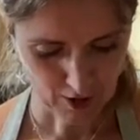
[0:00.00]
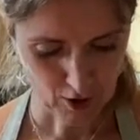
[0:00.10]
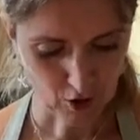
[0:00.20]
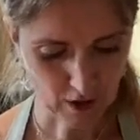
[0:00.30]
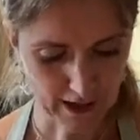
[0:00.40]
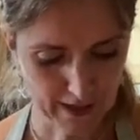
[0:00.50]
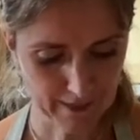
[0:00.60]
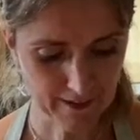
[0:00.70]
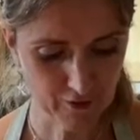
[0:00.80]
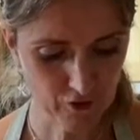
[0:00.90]
Or like in
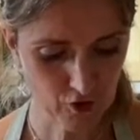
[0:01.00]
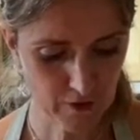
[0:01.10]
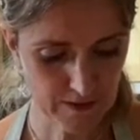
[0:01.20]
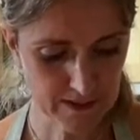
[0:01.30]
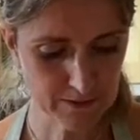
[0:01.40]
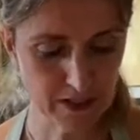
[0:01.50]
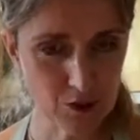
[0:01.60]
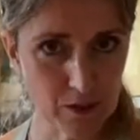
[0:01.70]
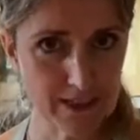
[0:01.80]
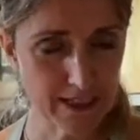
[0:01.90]
that story of Smudge
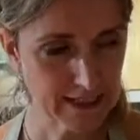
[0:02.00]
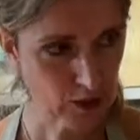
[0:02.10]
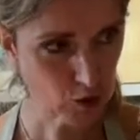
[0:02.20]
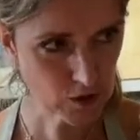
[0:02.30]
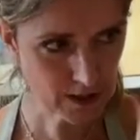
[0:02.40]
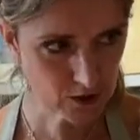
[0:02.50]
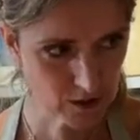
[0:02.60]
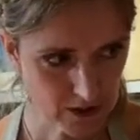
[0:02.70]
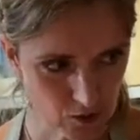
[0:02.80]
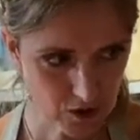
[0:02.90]
where he says a naughty, naughty,
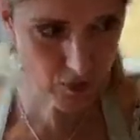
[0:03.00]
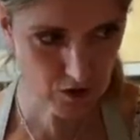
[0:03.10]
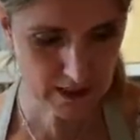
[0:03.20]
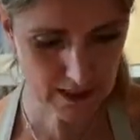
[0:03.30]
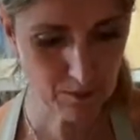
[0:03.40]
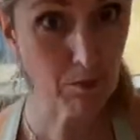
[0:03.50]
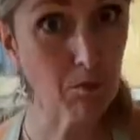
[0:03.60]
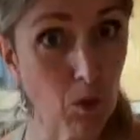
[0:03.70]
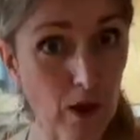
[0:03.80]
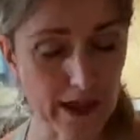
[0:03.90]
naughty, naughty
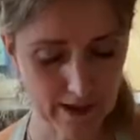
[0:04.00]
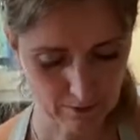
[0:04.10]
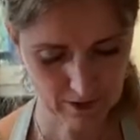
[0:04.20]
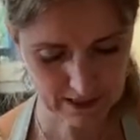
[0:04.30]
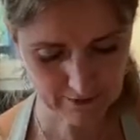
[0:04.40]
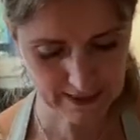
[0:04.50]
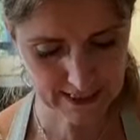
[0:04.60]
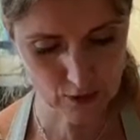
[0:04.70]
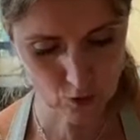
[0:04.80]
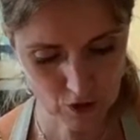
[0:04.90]
boy. We'd have to say
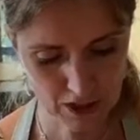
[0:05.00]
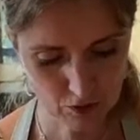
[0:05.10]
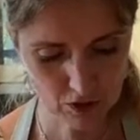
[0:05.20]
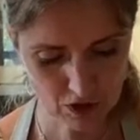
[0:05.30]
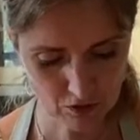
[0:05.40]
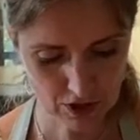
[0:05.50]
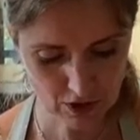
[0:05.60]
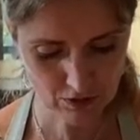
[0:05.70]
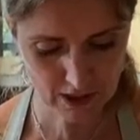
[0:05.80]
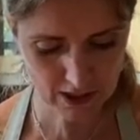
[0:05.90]
naughty, naughty, naughty,
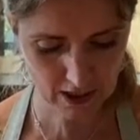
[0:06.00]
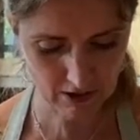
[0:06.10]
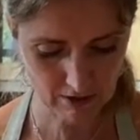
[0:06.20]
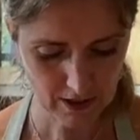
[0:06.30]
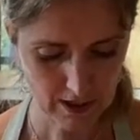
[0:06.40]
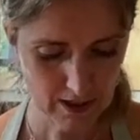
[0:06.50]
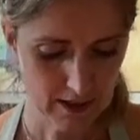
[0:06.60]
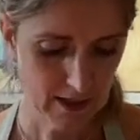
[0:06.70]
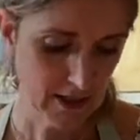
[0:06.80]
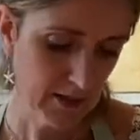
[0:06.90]
naughty girl.
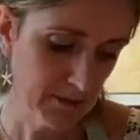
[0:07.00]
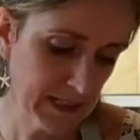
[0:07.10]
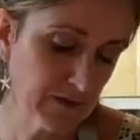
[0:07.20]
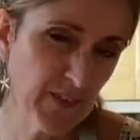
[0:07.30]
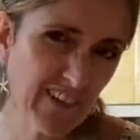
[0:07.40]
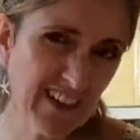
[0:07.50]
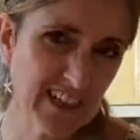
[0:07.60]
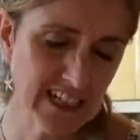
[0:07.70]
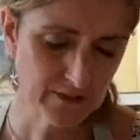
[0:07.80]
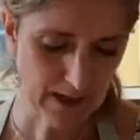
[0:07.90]
But it's very
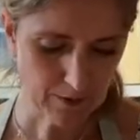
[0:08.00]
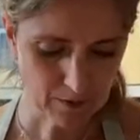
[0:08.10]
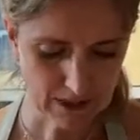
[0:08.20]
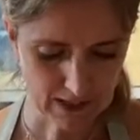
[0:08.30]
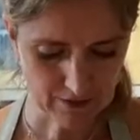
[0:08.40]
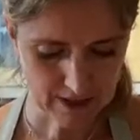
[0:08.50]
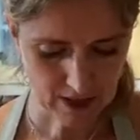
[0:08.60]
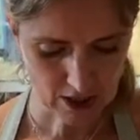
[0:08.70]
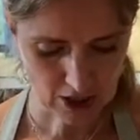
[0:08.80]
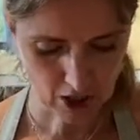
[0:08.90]
nice of Annabelle to give us her
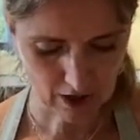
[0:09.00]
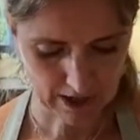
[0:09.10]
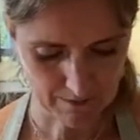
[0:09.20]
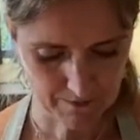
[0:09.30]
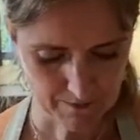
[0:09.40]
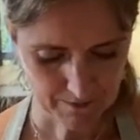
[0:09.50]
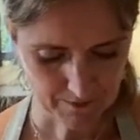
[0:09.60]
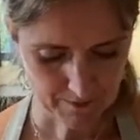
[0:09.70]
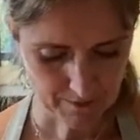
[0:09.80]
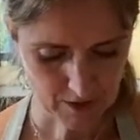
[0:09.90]
time
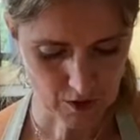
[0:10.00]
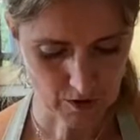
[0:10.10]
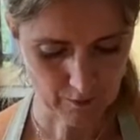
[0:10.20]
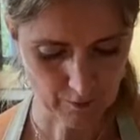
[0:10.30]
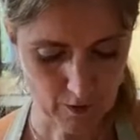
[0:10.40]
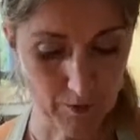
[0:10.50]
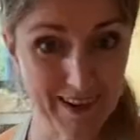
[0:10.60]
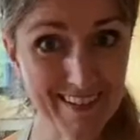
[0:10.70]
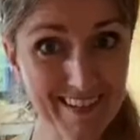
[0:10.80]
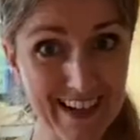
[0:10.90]
to do the filming,
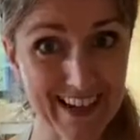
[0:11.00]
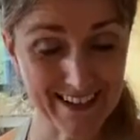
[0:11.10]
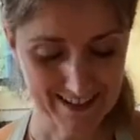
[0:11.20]
isn't it?